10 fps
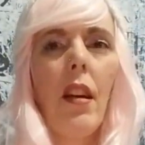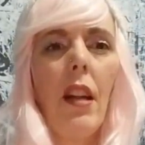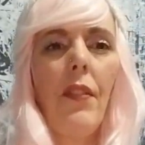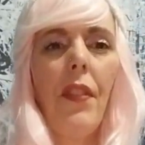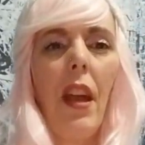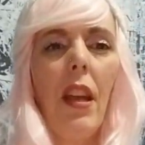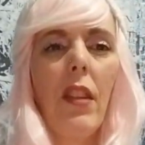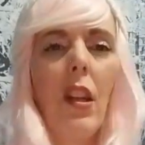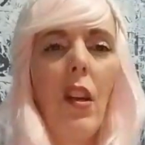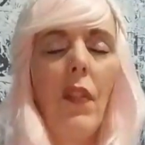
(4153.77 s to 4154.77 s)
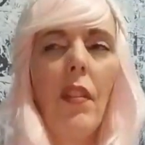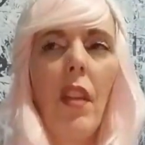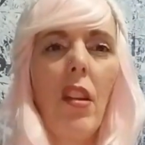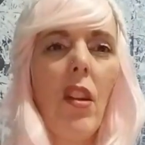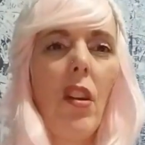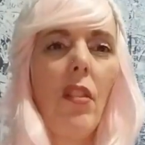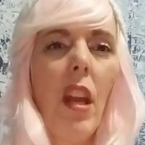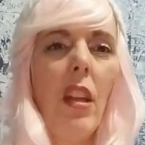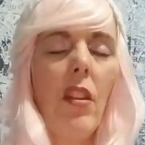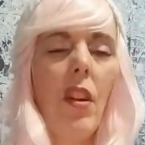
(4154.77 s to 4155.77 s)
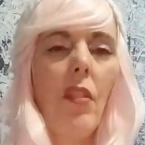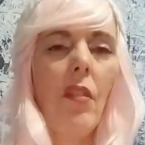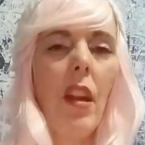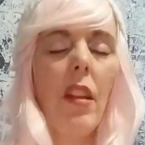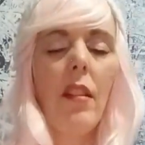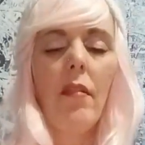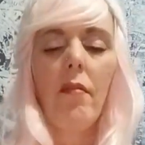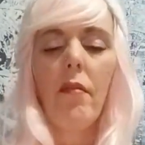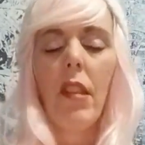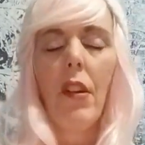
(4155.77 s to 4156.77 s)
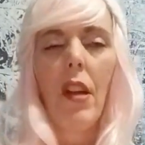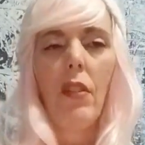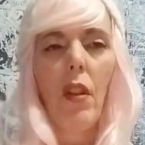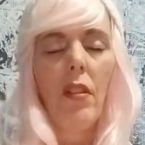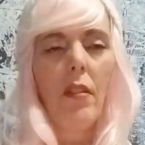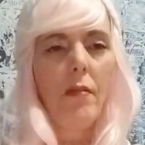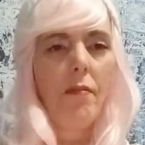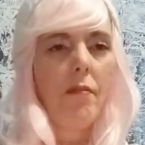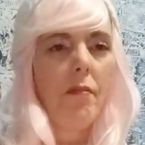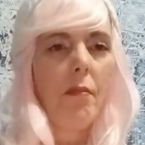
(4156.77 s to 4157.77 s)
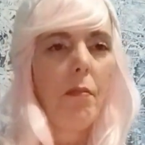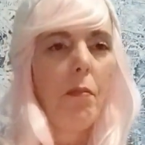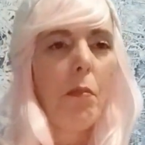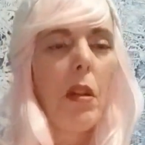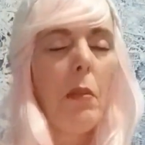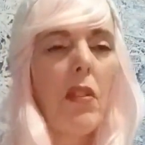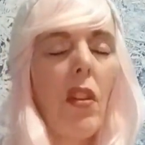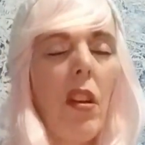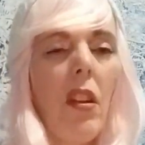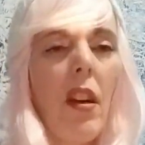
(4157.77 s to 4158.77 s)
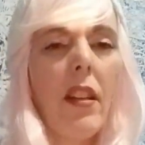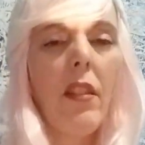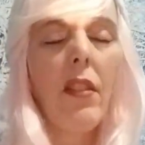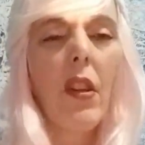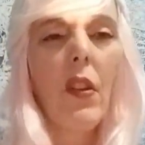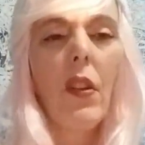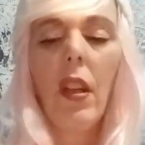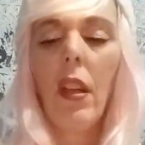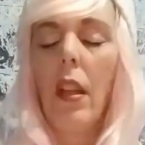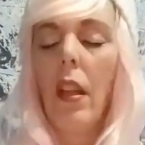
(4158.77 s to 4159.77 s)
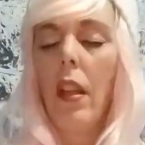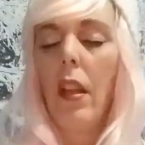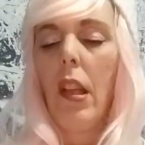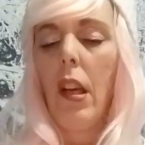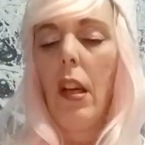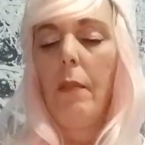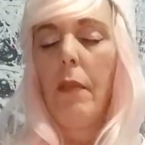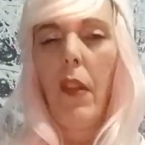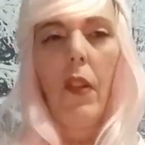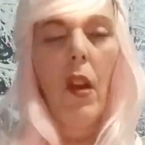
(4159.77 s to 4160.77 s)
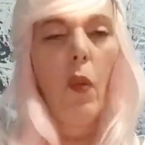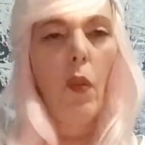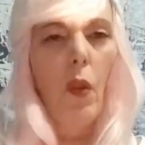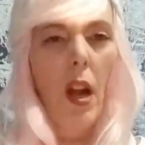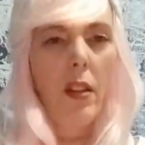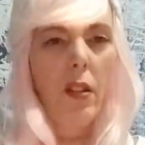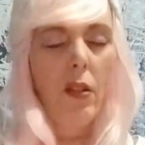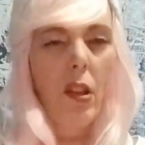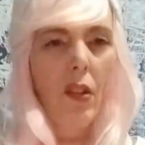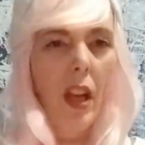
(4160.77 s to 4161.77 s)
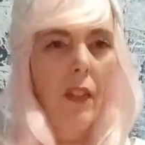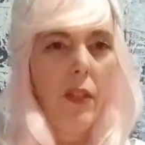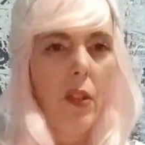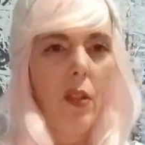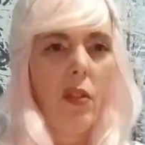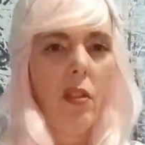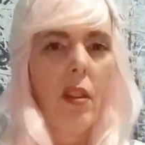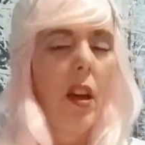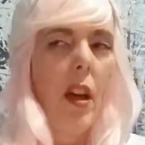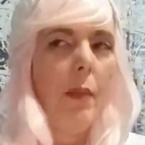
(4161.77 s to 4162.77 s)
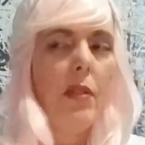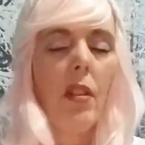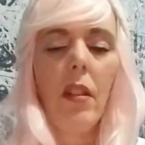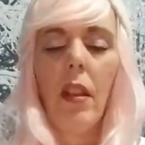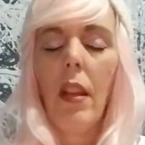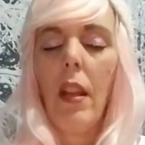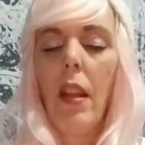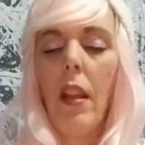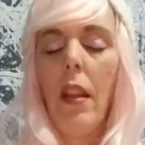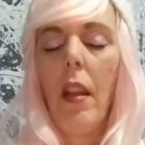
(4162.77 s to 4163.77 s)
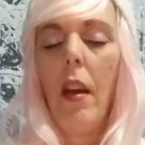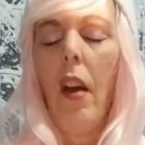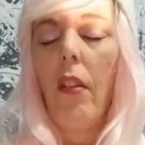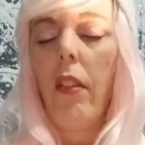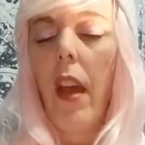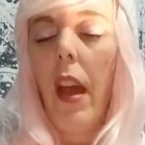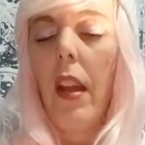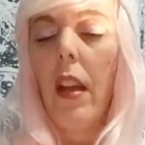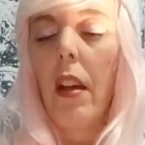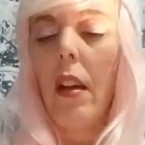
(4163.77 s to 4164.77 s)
on faith, if you say you donated, you donated. I trust pretty much all you on here, so. If you don't want to, you don't have to. It's just an option. Other than that,